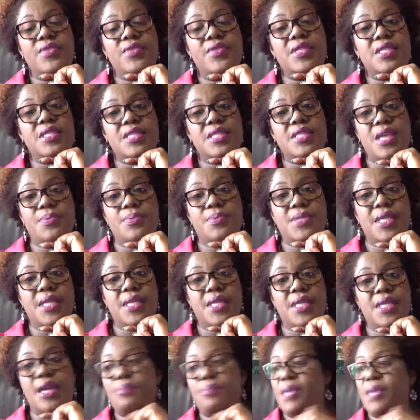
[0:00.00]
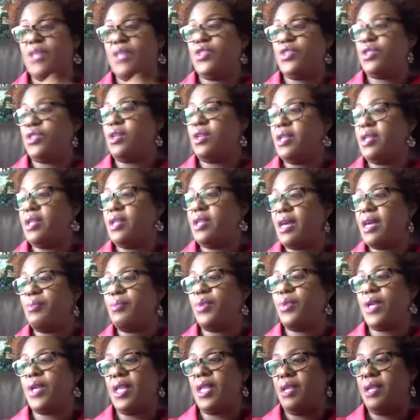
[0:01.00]
steps that I mentioned in that book,
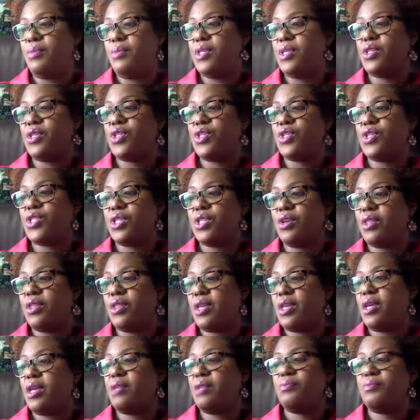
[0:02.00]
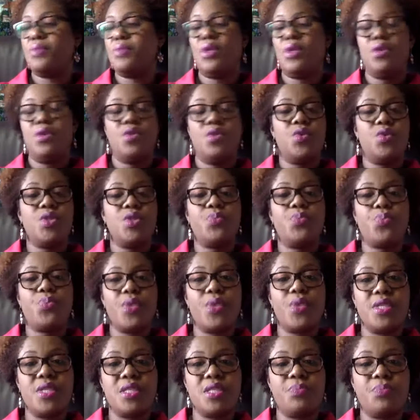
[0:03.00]
and let me just share that. Those
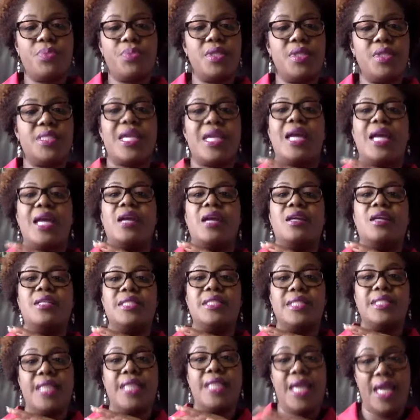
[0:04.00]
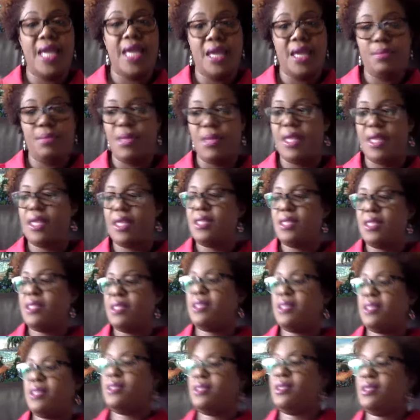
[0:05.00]
principles are timeless.
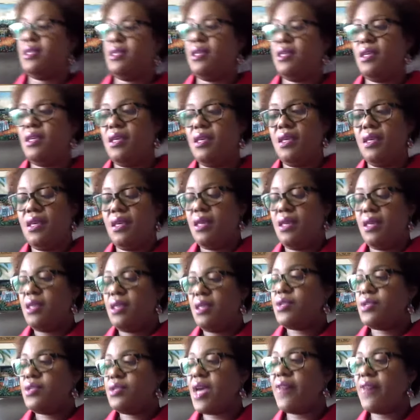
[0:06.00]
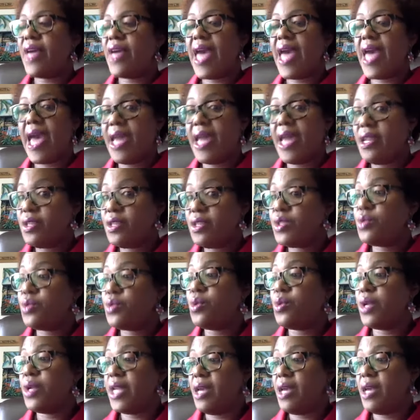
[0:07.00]
So I've added to
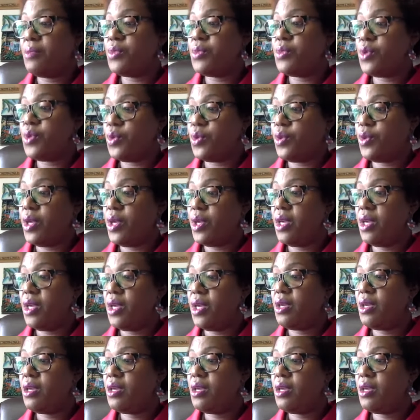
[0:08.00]
what I'm doing,